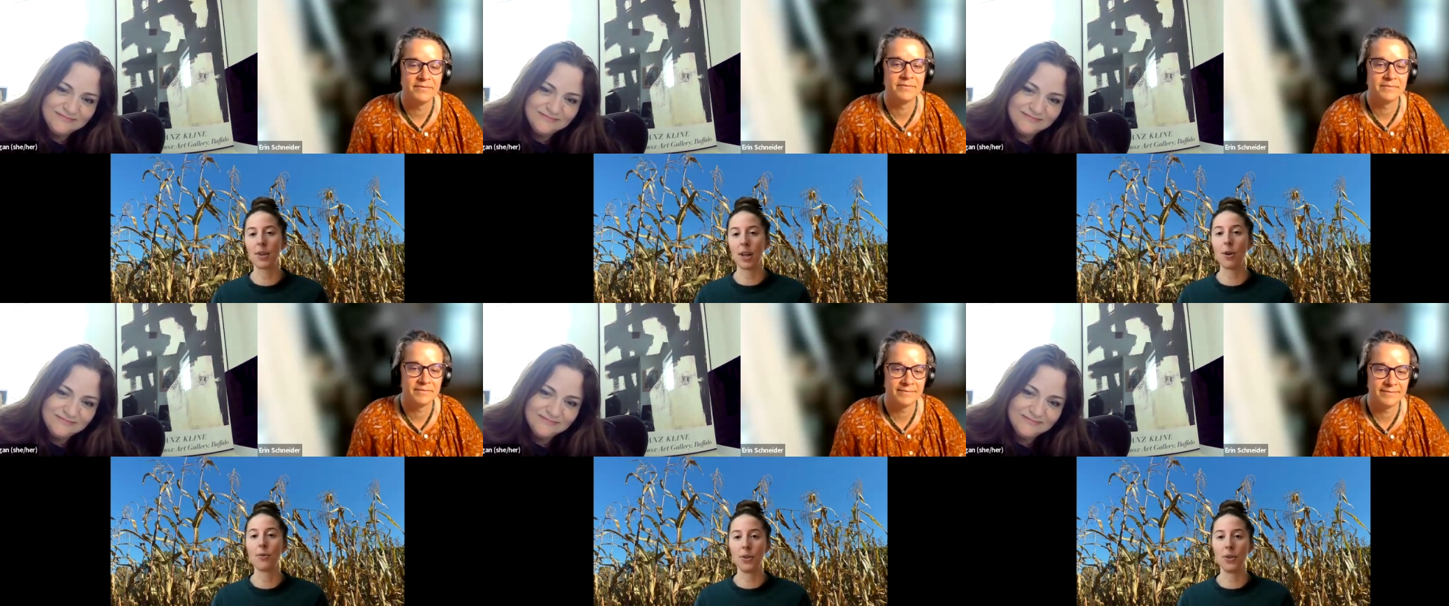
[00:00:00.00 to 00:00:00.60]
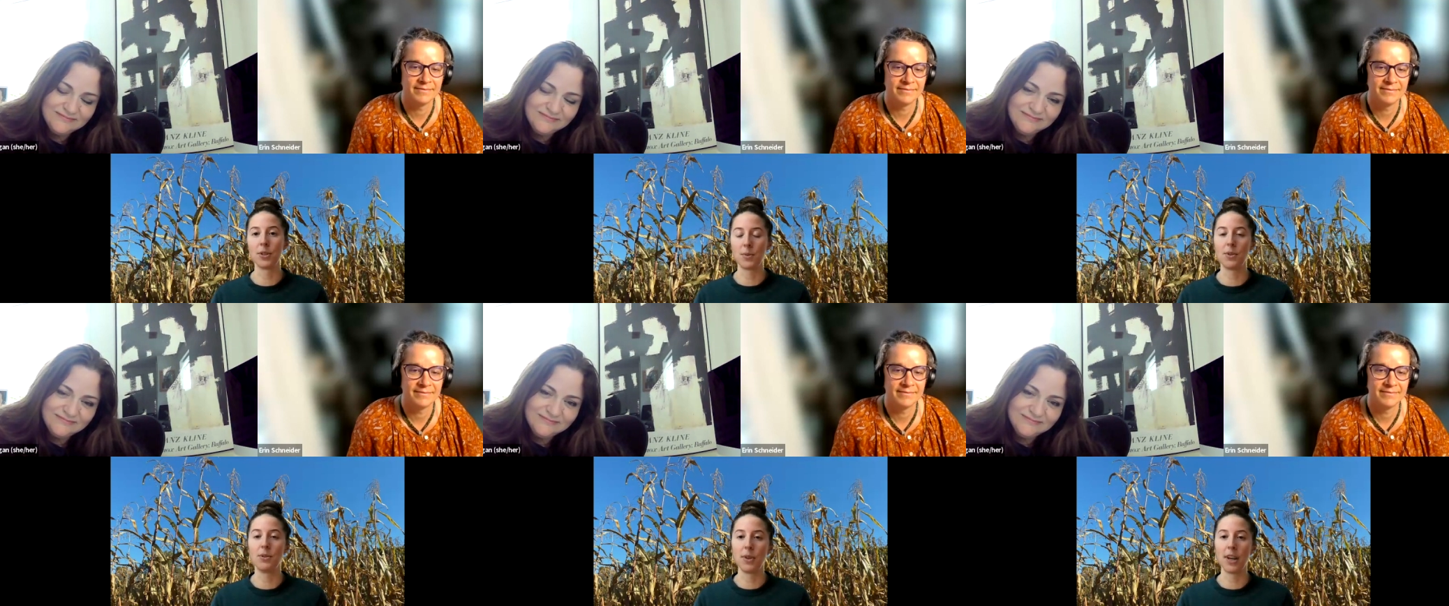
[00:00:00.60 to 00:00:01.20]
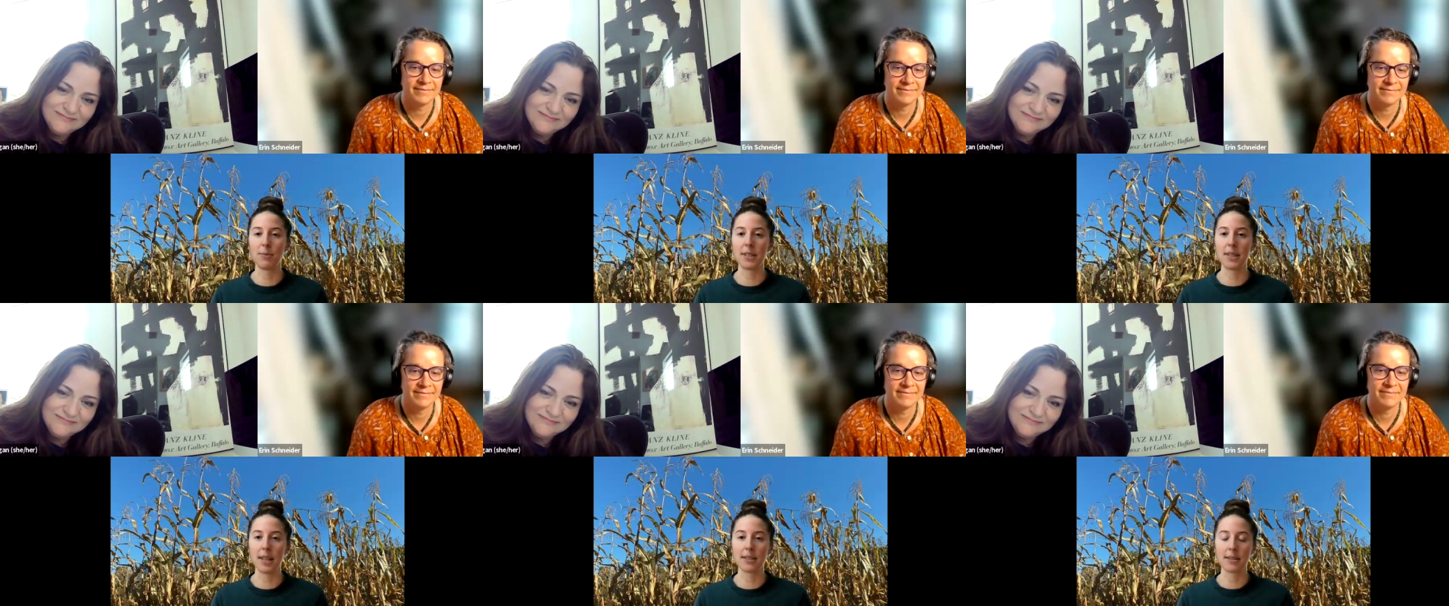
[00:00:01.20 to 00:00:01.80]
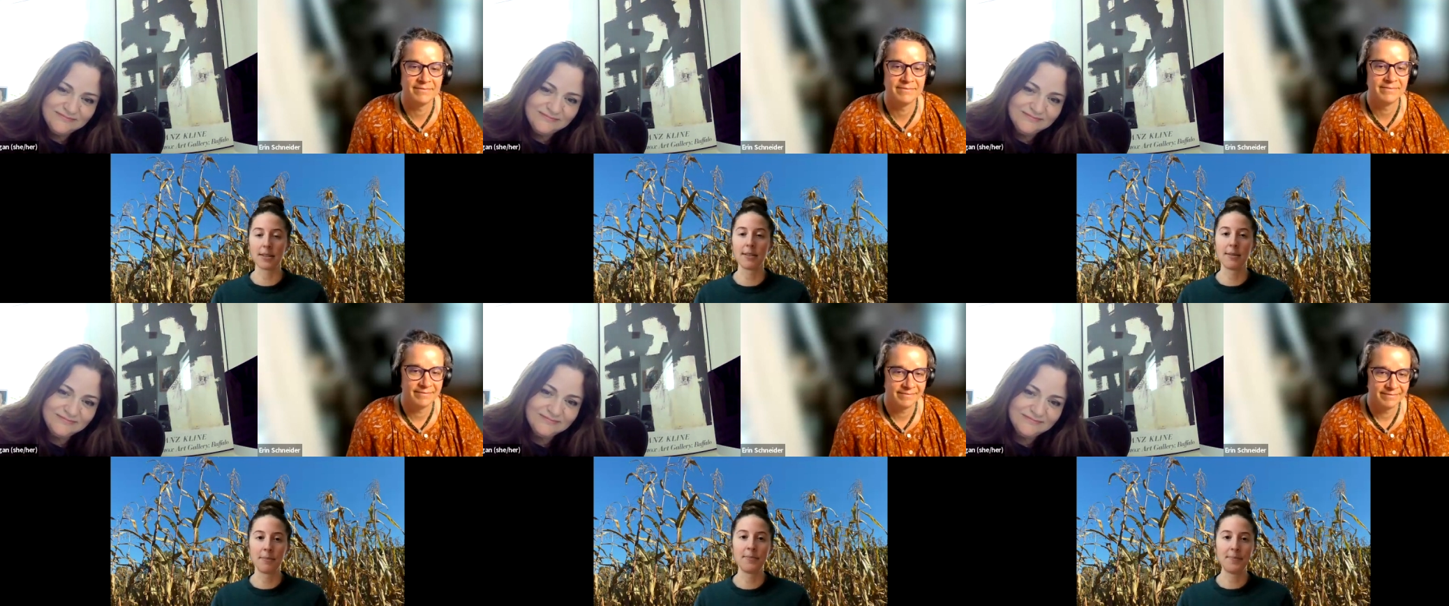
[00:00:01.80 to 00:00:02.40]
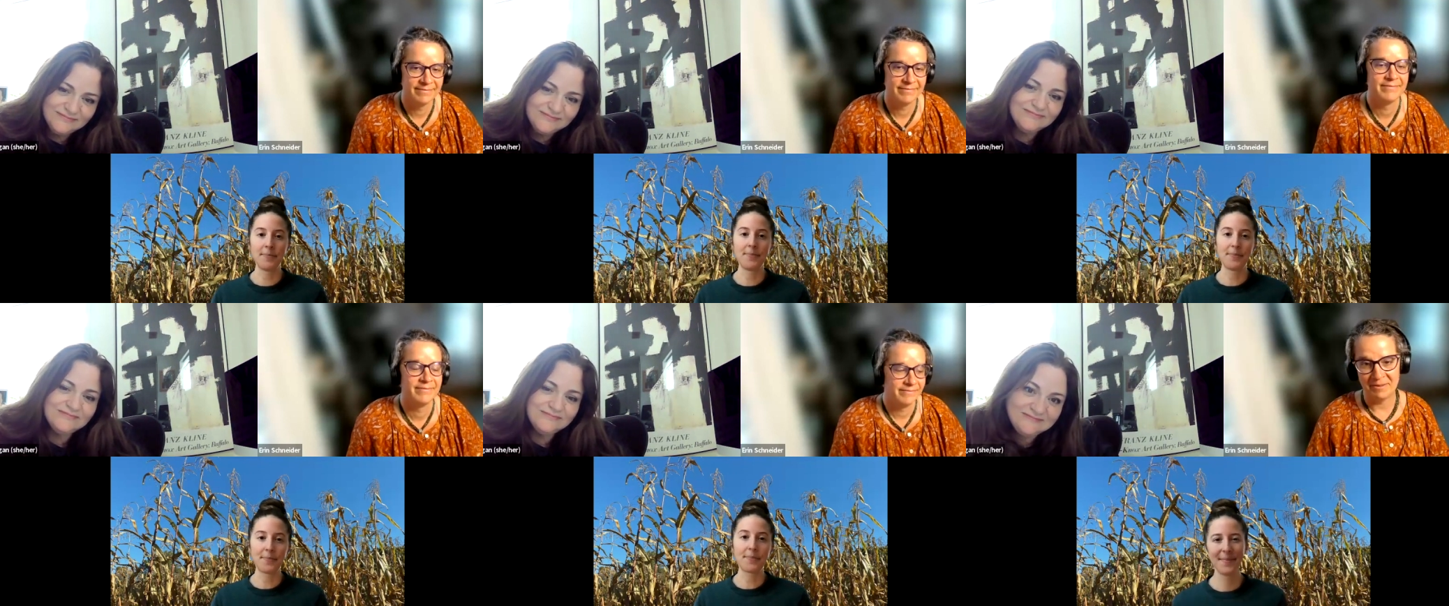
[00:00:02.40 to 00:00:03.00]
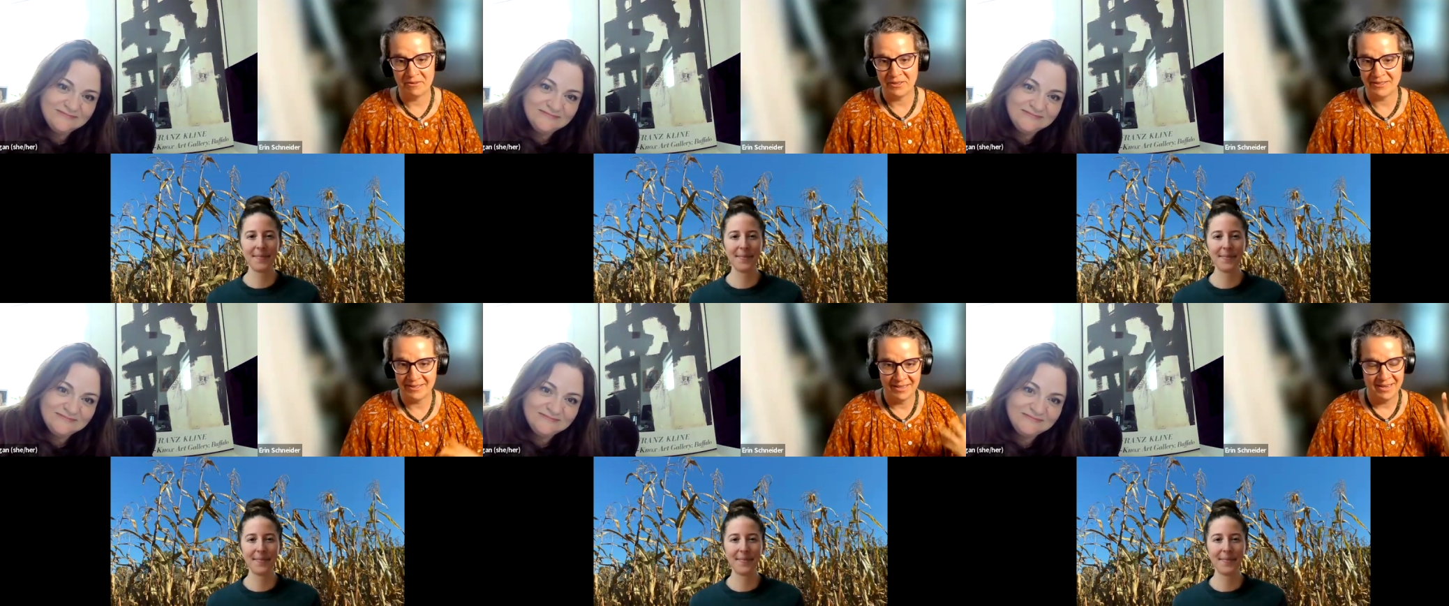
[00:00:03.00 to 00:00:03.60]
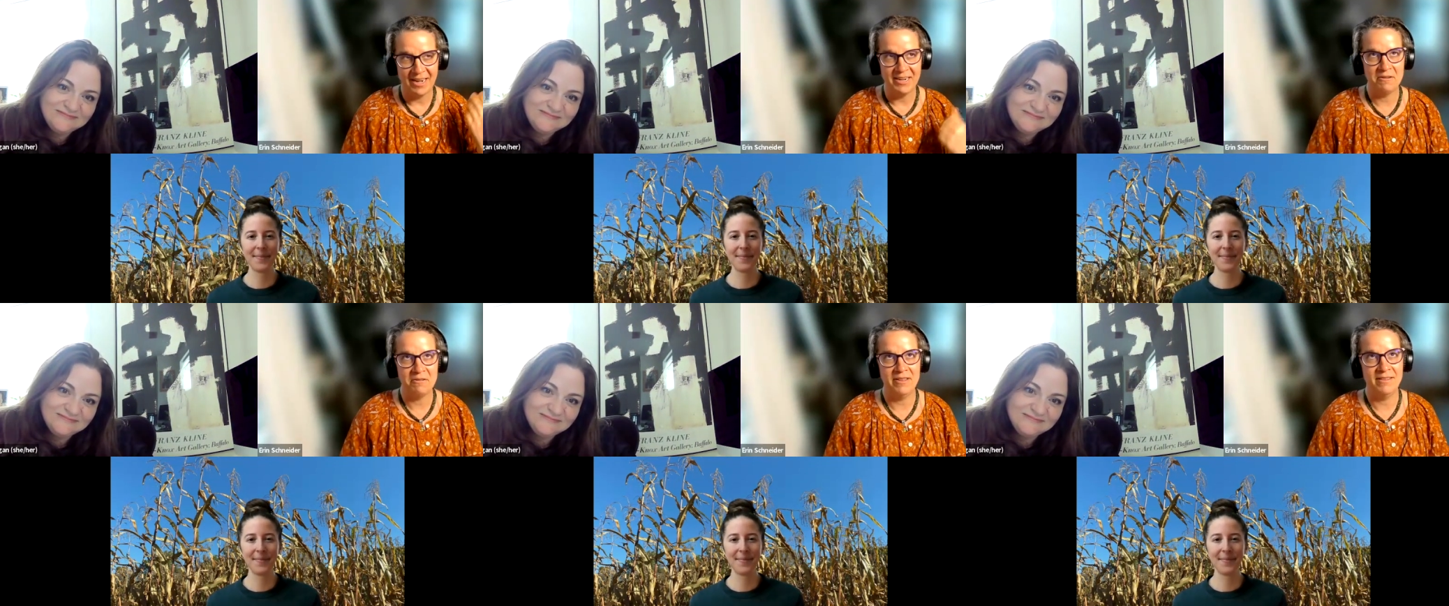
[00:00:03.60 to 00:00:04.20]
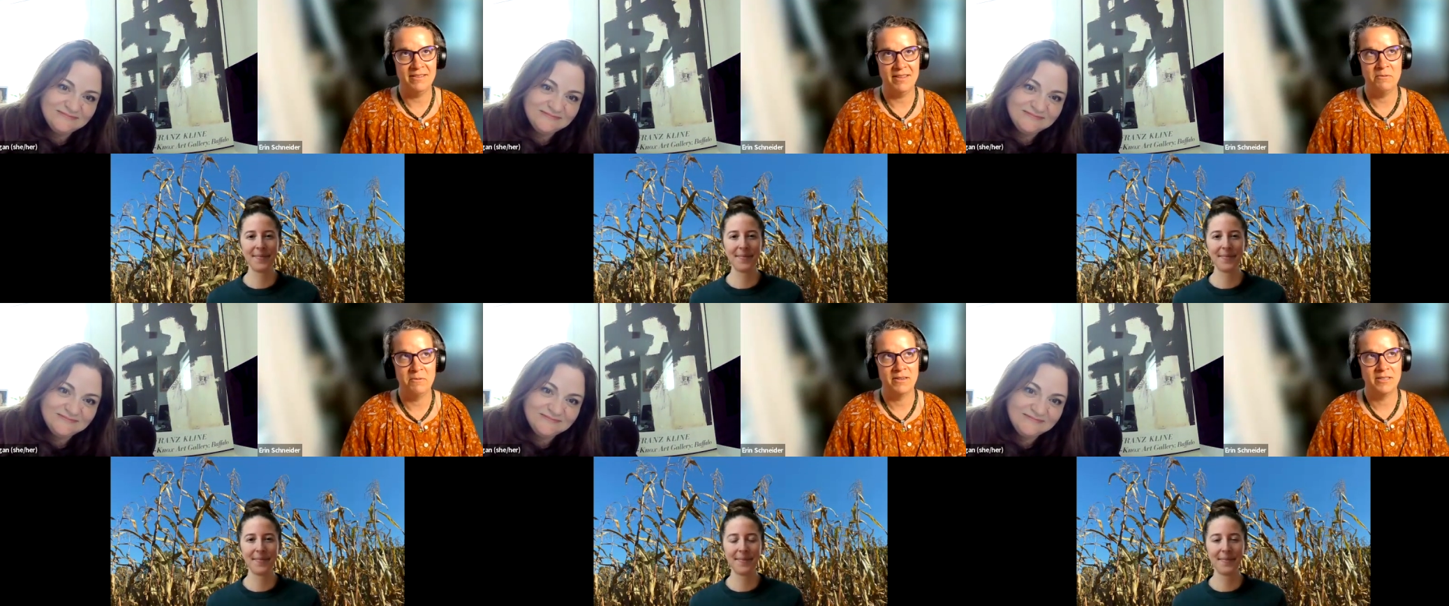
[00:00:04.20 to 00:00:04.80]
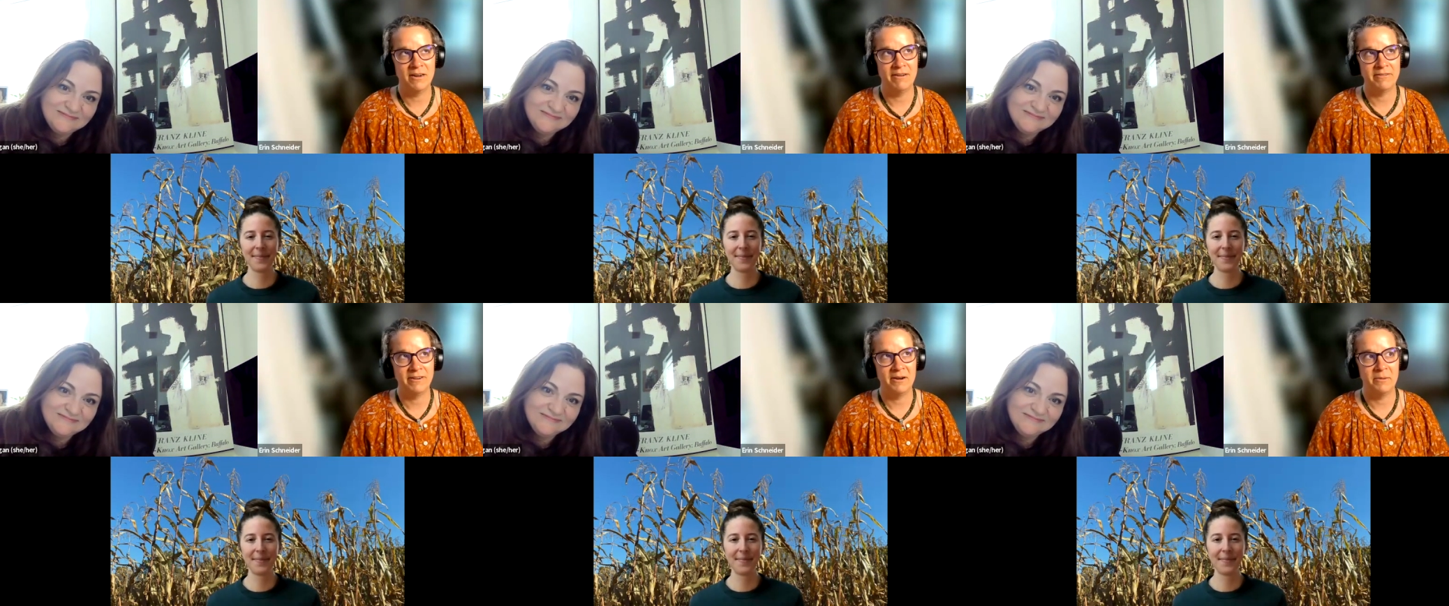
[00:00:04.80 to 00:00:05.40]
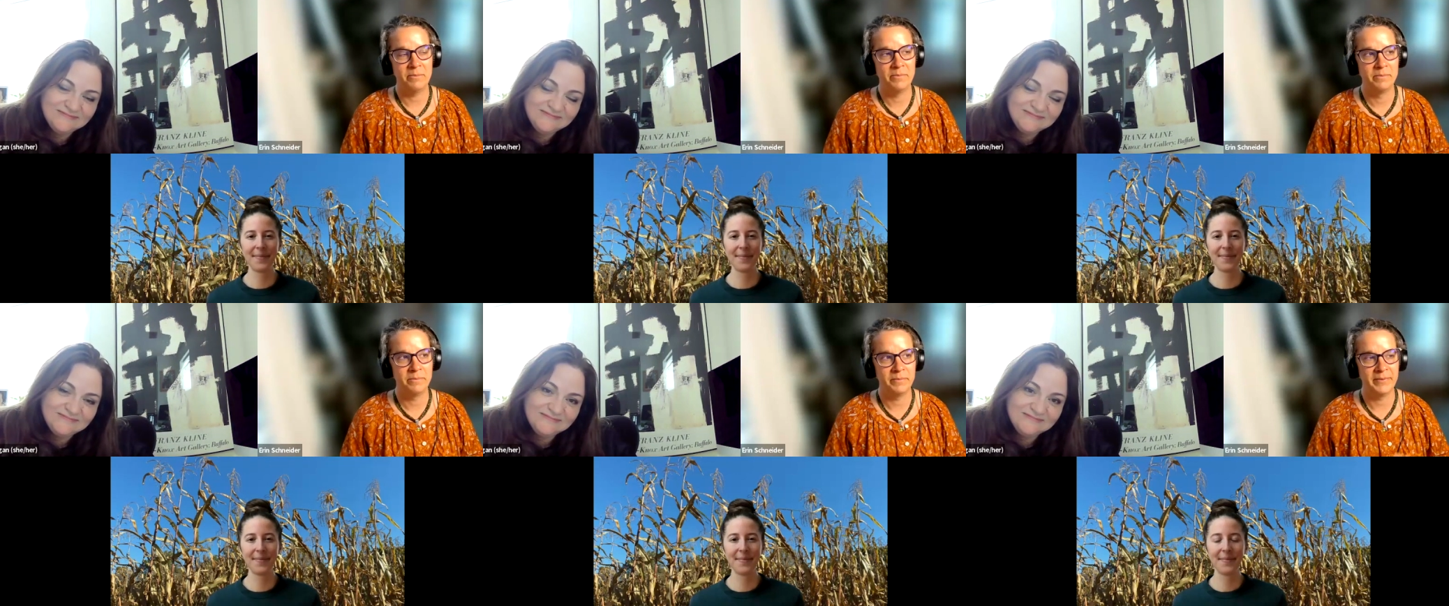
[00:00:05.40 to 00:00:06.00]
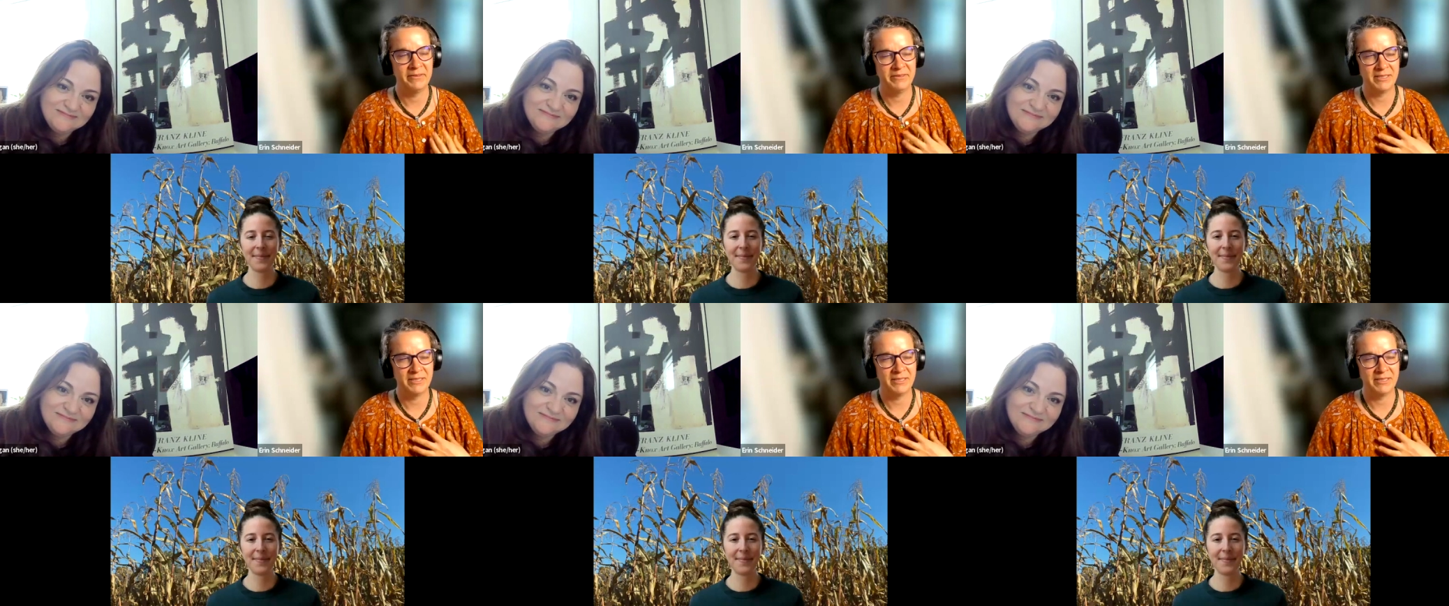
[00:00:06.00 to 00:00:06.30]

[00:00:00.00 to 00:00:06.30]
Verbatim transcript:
Speaker 1: get over those when you do have mistakes.
Speaker 2: If there's any other thing that you wanted to offer up that